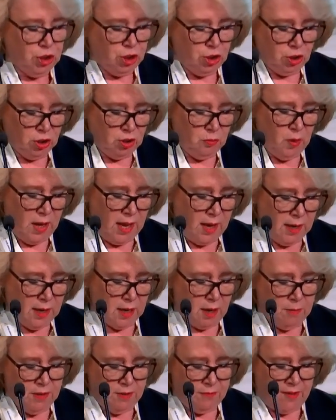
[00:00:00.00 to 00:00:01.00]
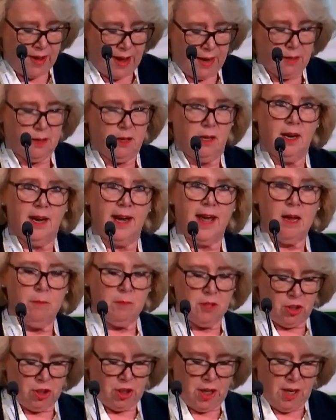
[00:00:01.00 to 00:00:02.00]
We should welcome the fact that
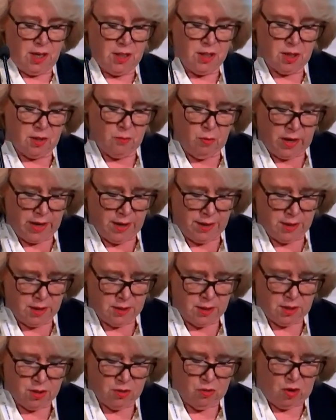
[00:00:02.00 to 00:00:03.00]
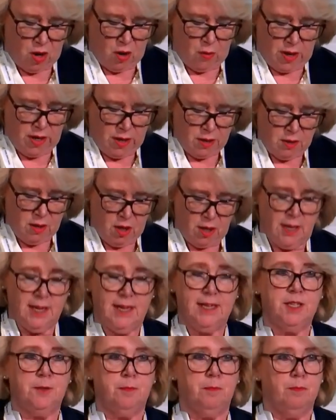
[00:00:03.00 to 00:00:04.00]
climate change awareness is growing,
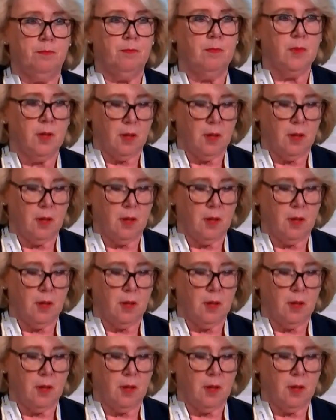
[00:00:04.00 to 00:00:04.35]
not least